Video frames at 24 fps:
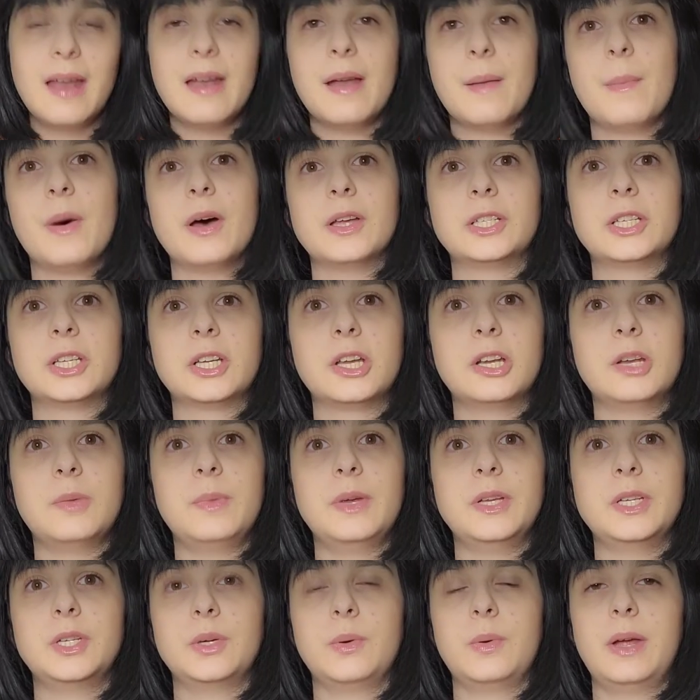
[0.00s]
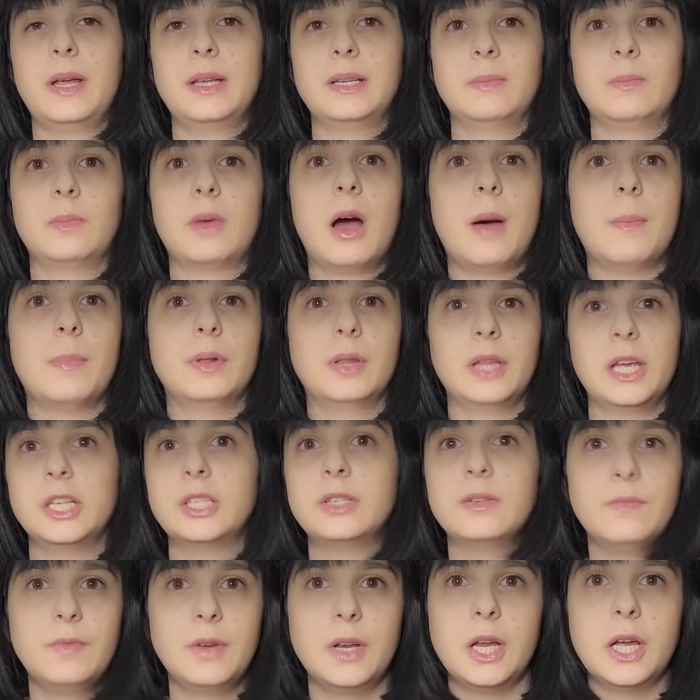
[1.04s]
And I'm also going to be doing some
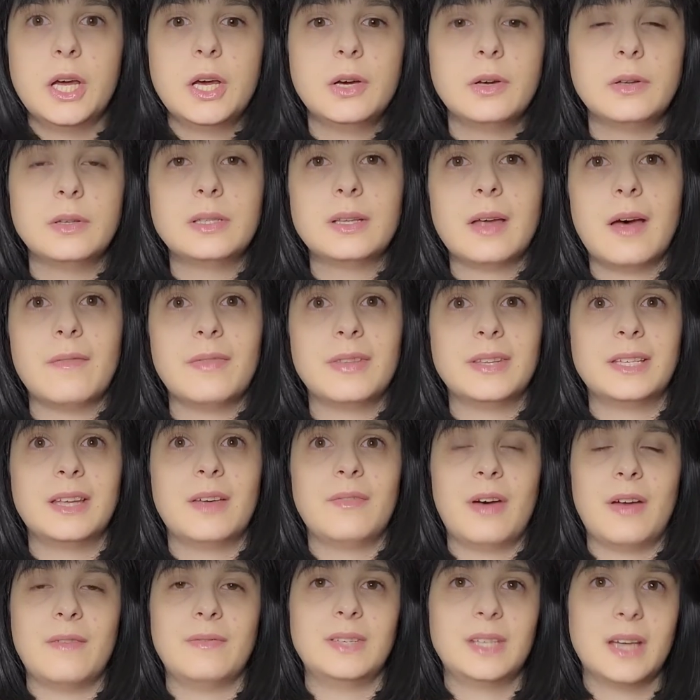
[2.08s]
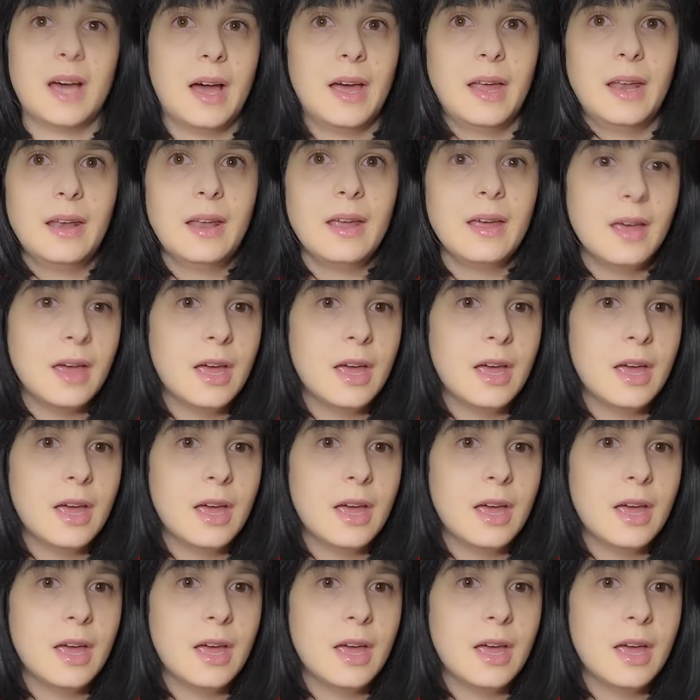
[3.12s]
compilation videos of the stuff I've done.